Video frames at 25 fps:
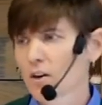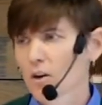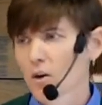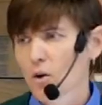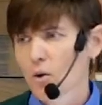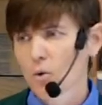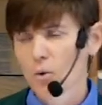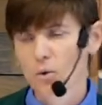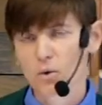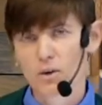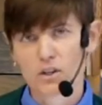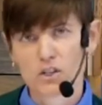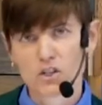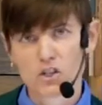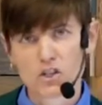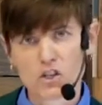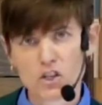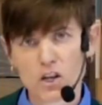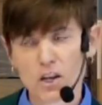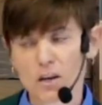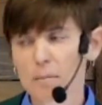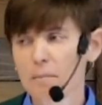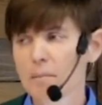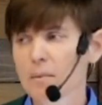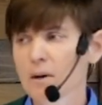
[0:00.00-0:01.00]
or a
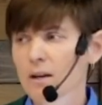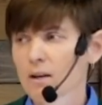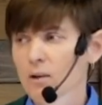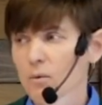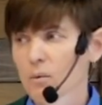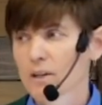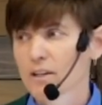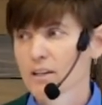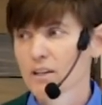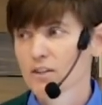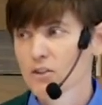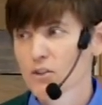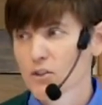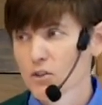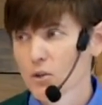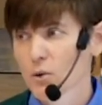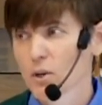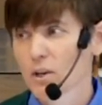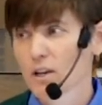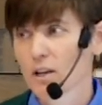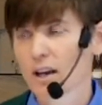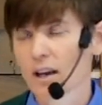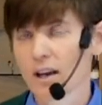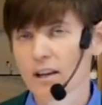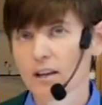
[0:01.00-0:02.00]
gym. We can do it
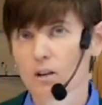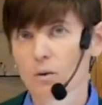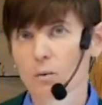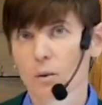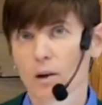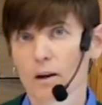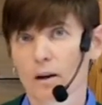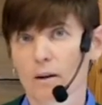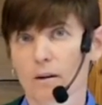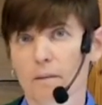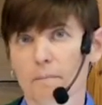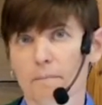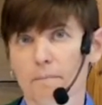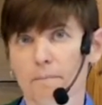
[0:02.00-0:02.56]
anywhere.